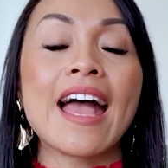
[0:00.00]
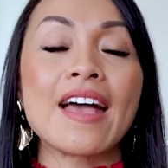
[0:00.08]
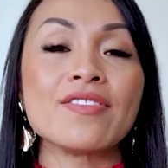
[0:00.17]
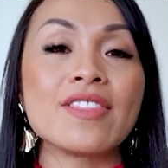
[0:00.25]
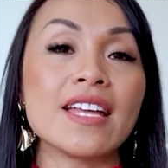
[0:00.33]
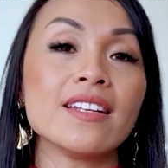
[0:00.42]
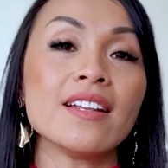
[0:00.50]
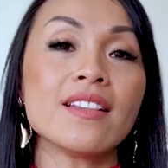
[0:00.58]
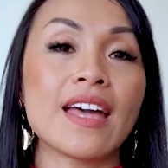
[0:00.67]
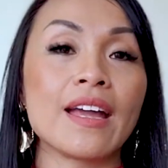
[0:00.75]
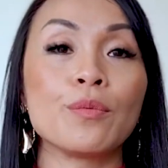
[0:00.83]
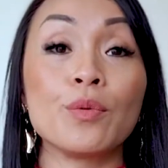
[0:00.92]
And
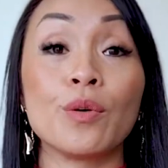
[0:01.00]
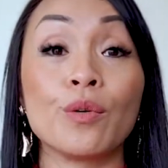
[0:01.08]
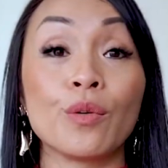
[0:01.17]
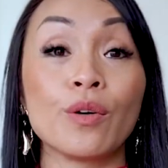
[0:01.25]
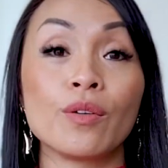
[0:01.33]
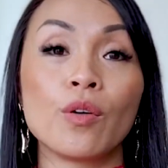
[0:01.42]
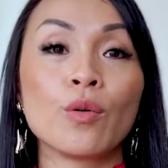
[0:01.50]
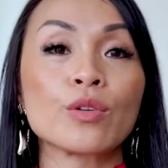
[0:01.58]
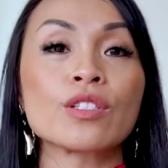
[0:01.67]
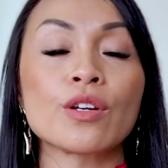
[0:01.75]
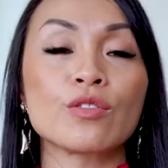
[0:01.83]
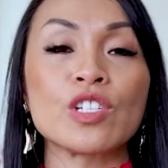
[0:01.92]
then they will
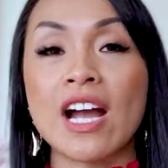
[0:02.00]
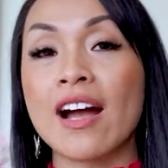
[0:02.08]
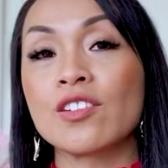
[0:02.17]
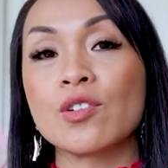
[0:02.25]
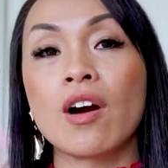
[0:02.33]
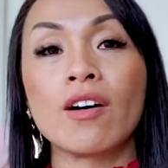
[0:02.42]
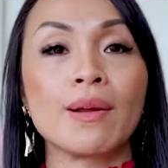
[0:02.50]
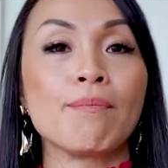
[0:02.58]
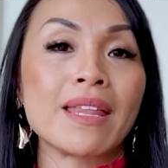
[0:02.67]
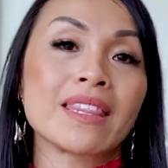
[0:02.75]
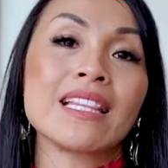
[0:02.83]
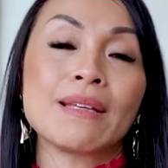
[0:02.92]
also charge on a
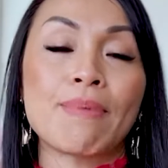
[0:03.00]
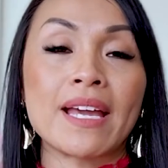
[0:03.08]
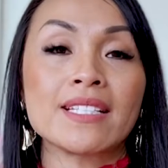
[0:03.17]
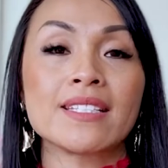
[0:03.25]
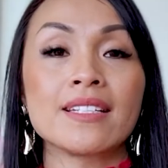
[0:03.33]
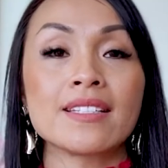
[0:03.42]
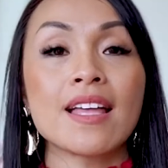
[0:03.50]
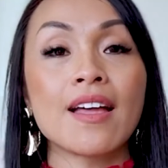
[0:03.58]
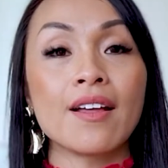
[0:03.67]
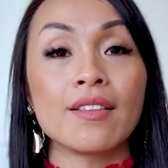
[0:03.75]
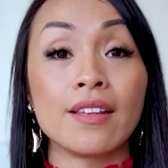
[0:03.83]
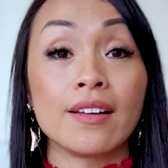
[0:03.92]
monthly basis
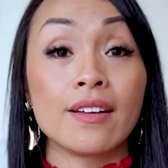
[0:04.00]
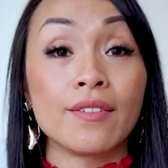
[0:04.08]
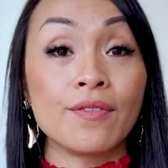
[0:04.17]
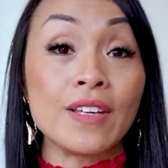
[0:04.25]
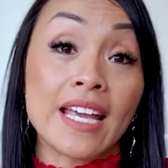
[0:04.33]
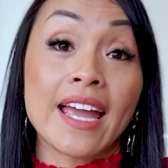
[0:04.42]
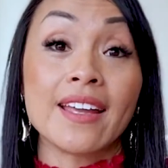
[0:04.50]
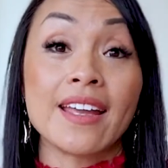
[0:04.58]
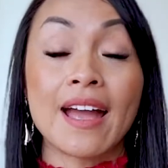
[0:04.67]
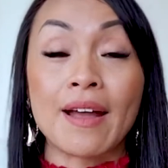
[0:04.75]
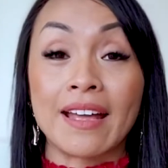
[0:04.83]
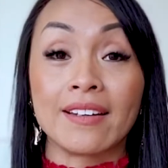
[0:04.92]
the
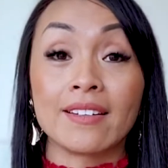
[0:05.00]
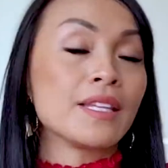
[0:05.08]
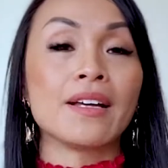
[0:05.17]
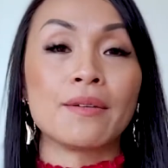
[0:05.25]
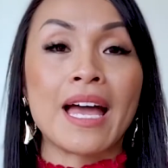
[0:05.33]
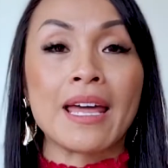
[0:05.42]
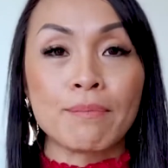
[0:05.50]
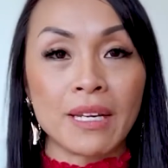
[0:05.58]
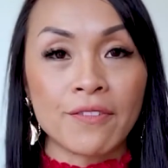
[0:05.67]
VA and the admin